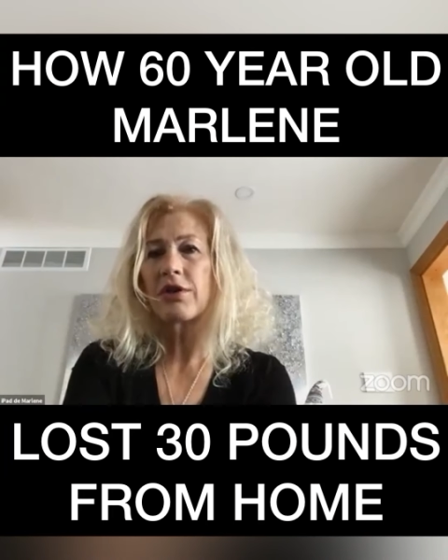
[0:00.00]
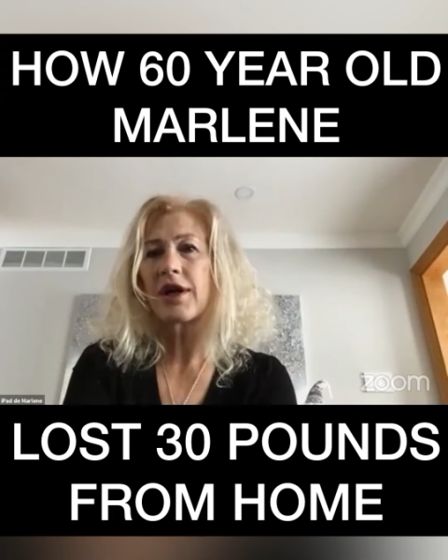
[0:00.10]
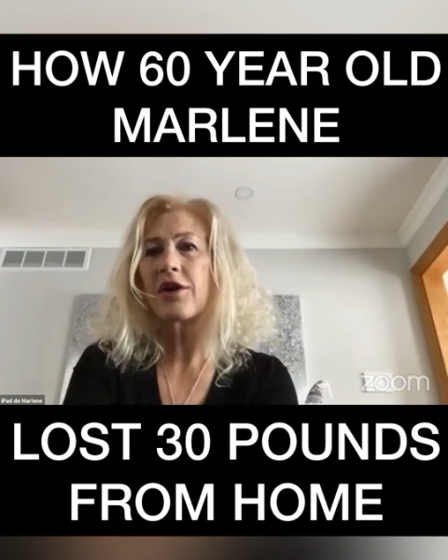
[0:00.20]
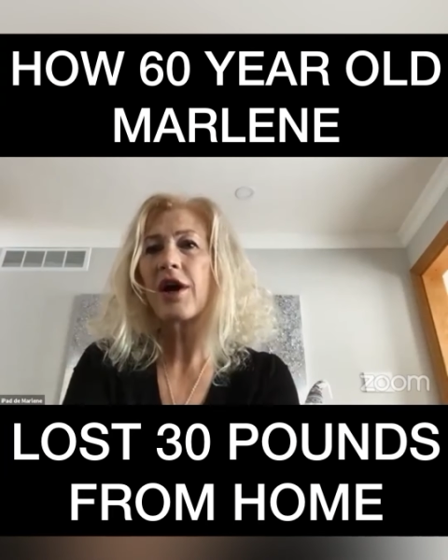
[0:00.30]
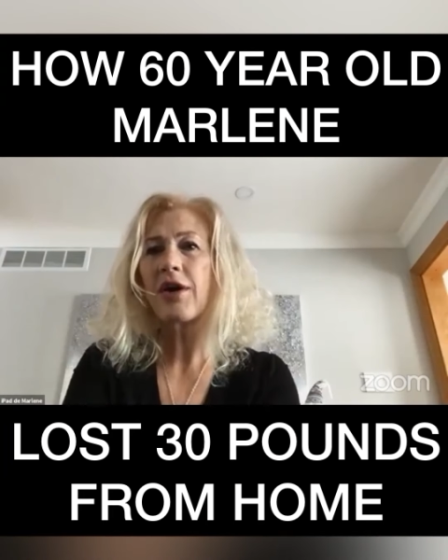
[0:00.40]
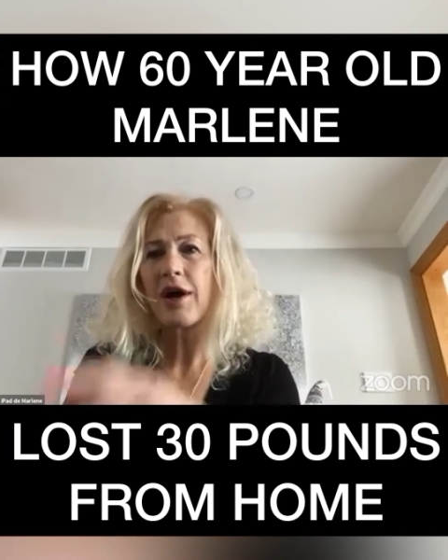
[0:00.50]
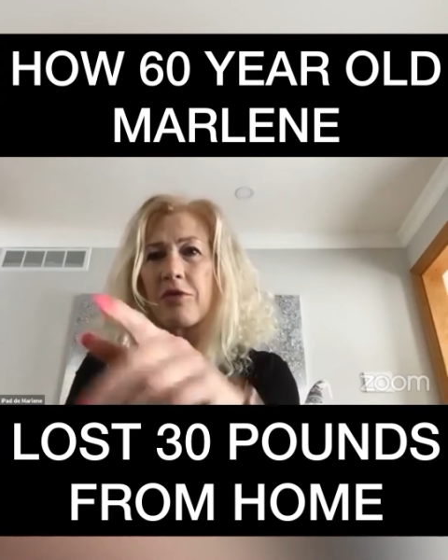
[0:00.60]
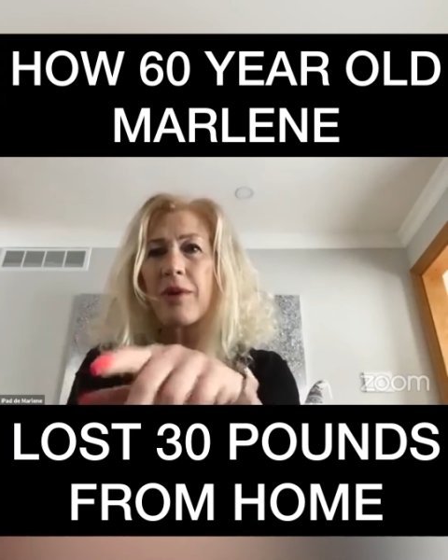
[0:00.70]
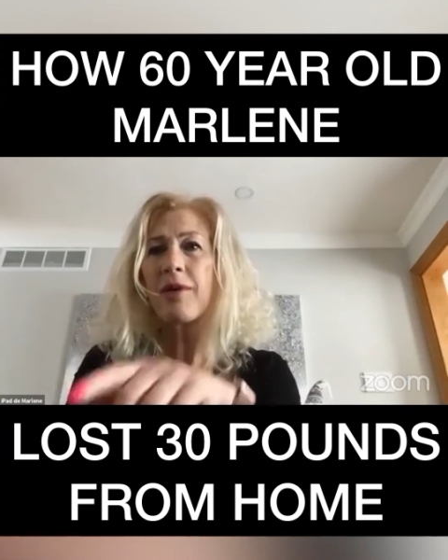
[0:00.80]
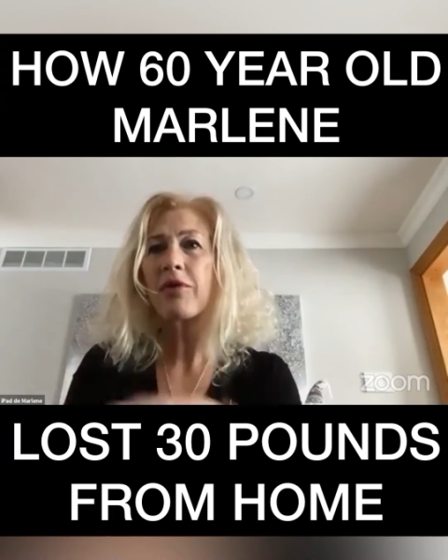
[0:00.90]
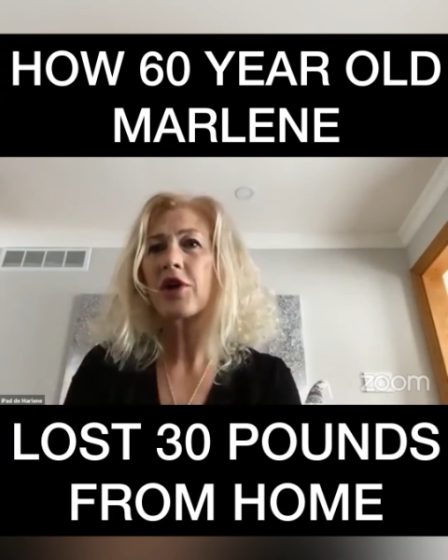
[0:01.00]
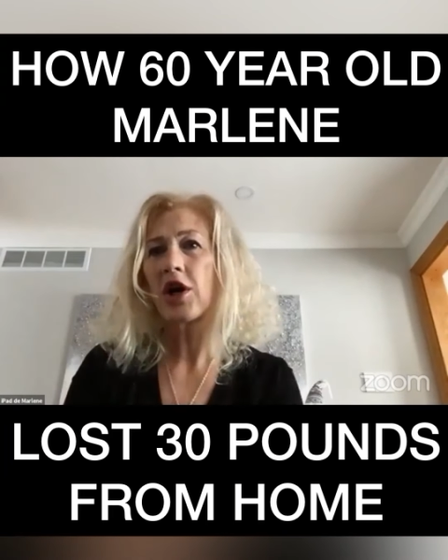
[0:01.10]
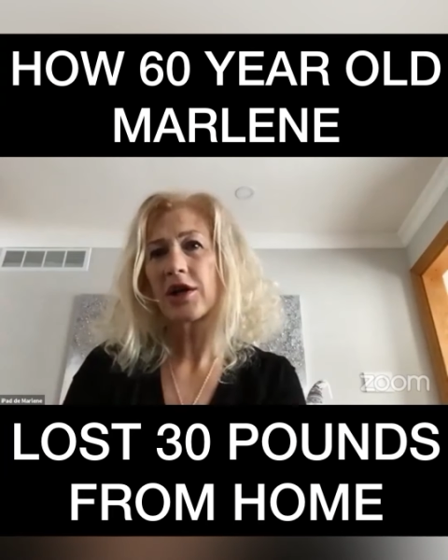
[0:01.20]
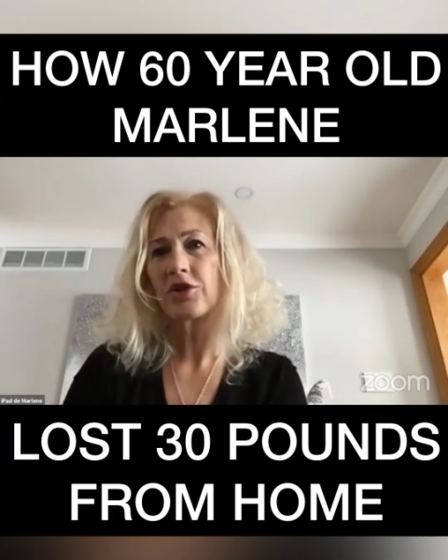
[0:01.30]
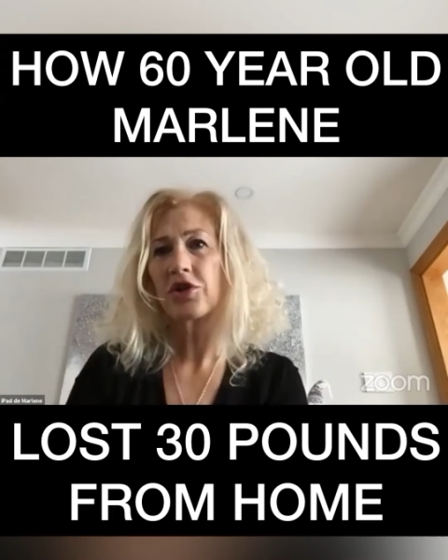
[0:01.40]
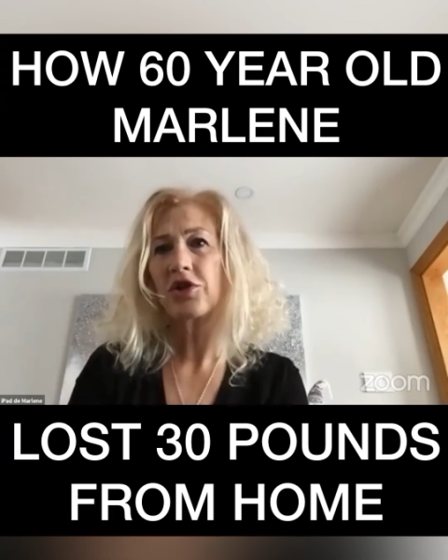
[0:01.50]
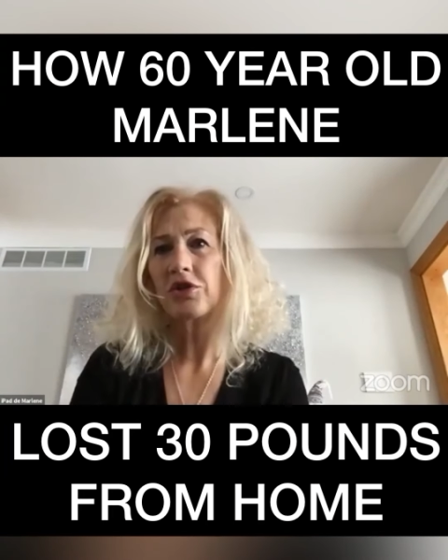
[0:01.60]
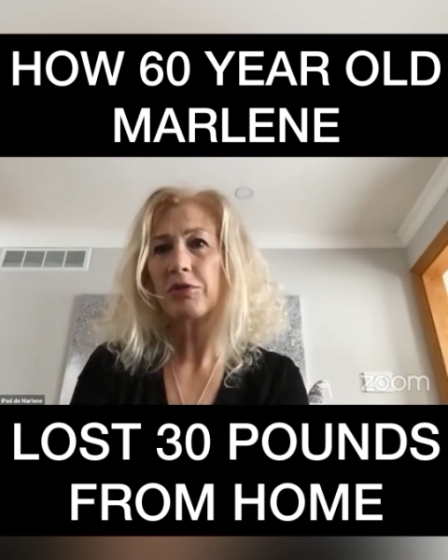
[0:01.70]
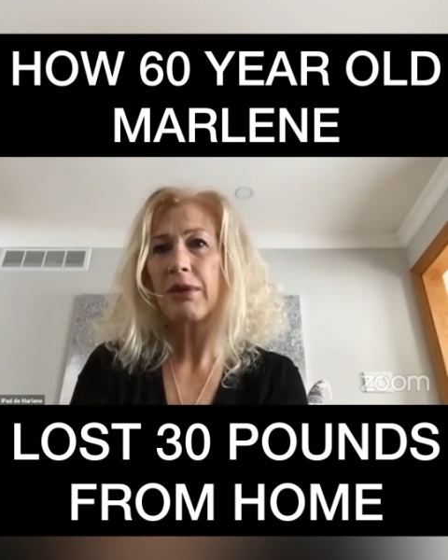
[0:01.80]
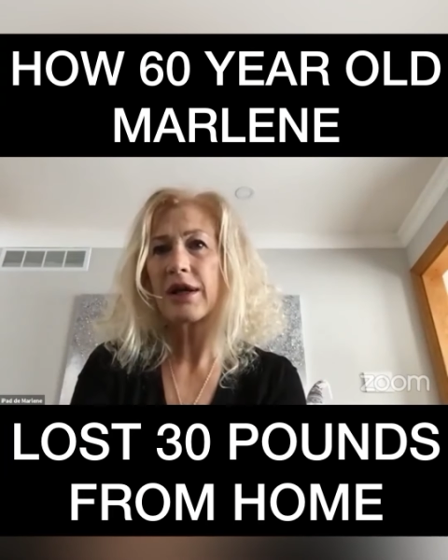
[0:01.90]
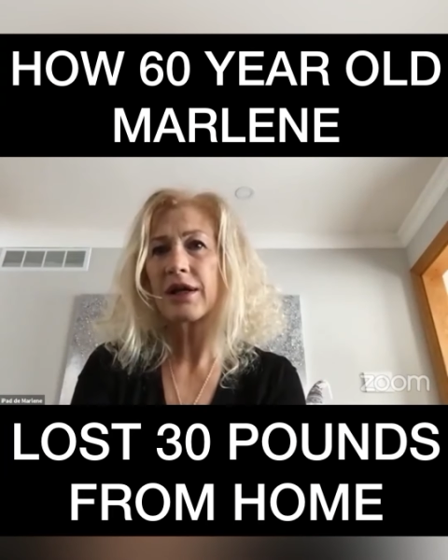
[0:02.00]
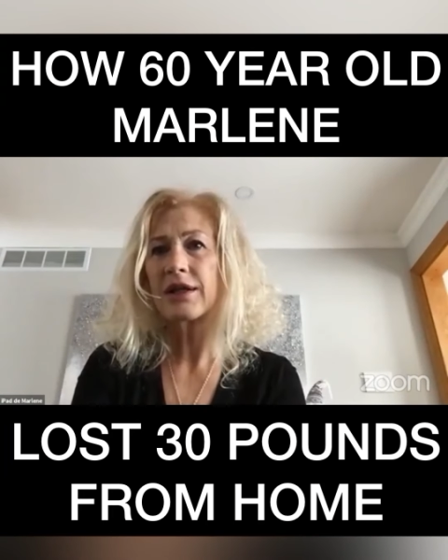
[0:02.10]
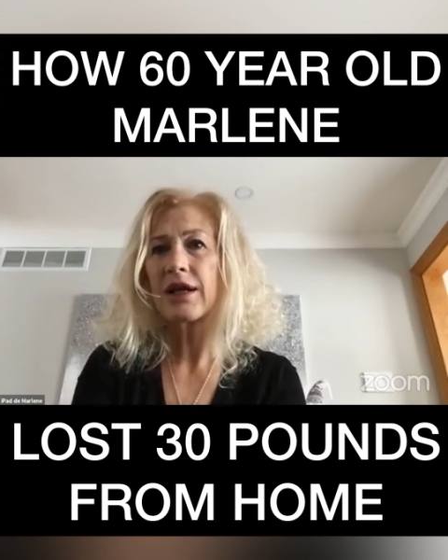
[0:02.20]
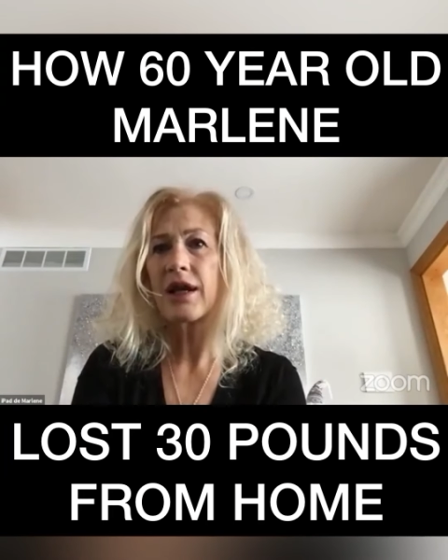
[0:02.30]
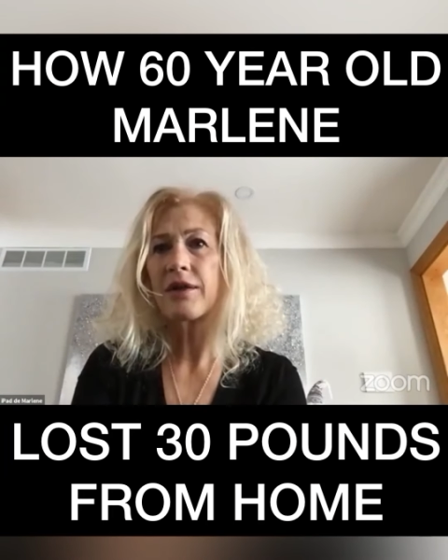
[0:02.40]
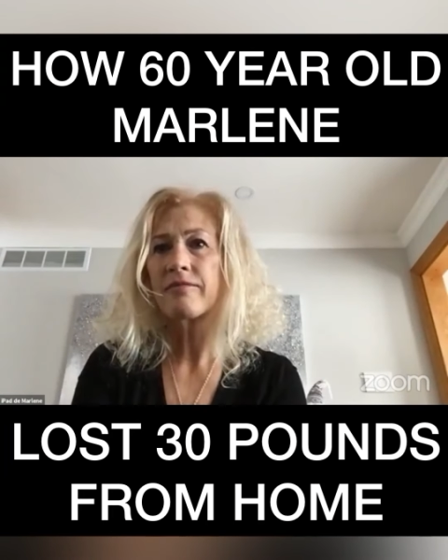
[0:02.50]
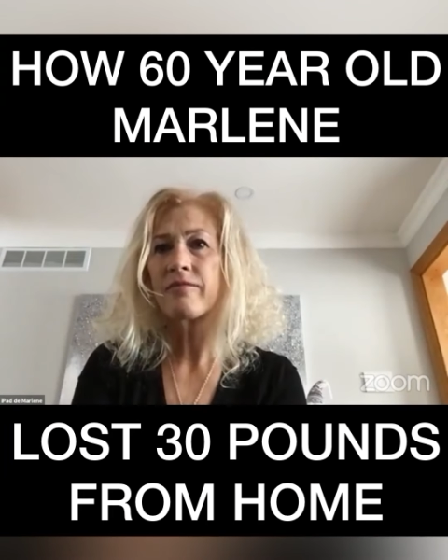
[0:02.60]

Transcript: I know. I remember talking to you about it, saying